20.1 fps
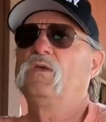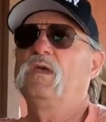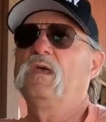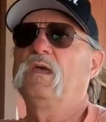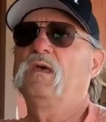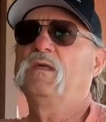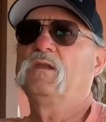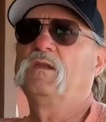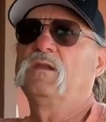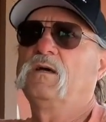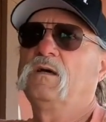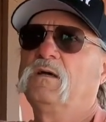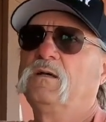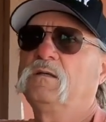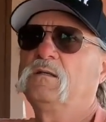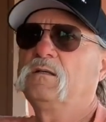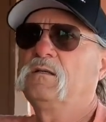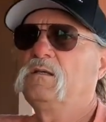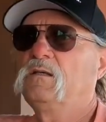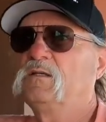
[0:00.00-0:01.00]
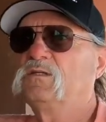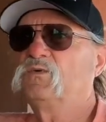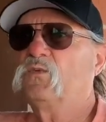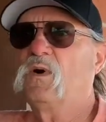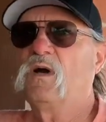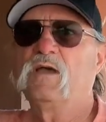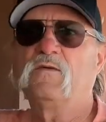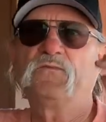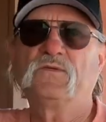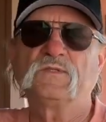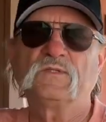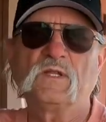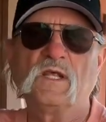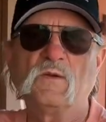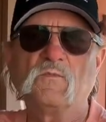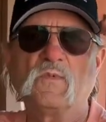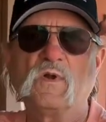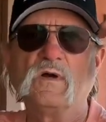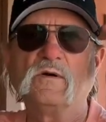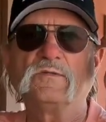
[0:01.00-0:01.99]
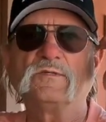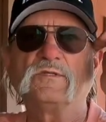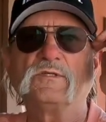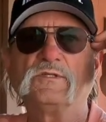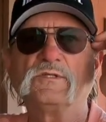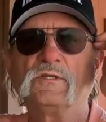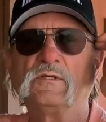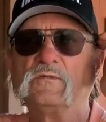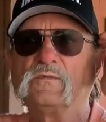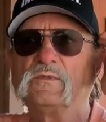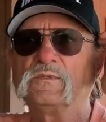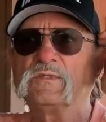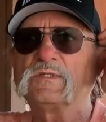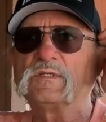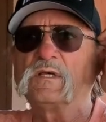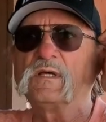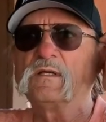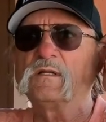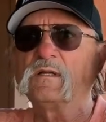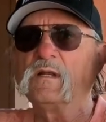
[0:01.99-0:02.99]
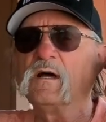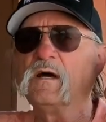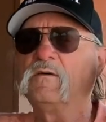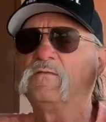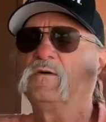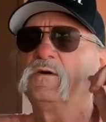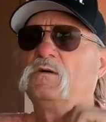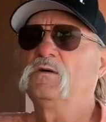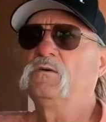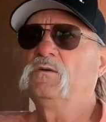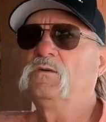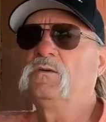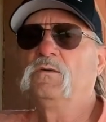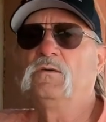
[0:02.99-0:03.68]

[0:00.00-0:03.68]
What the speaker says: and his wife was named Rosie. She was Navajo.